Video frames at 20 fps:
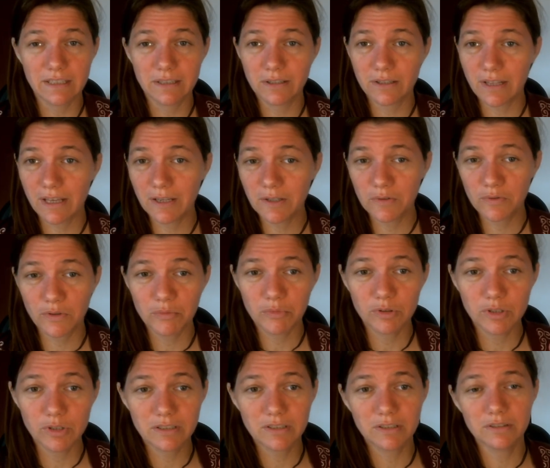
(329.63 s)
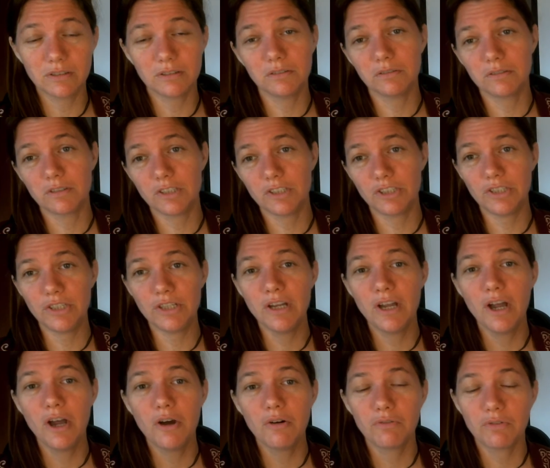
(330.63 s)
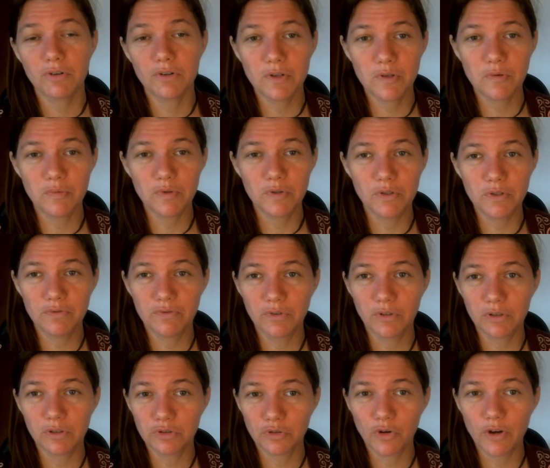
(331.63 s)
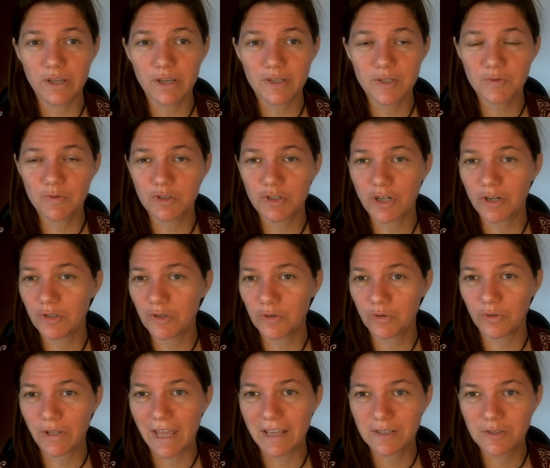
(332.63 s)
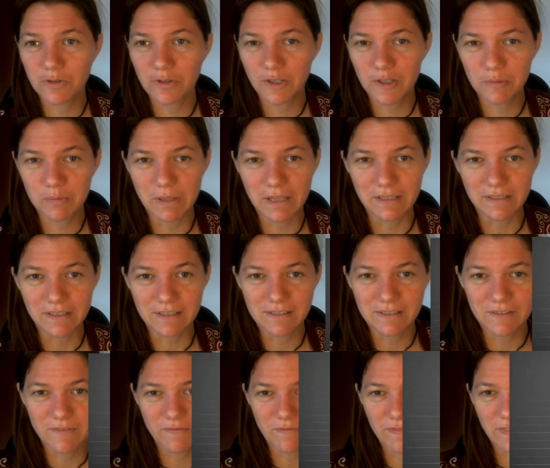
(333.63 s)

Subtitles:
And thanks for moneta.org for these beautiful drawings, which are so nice to explain this.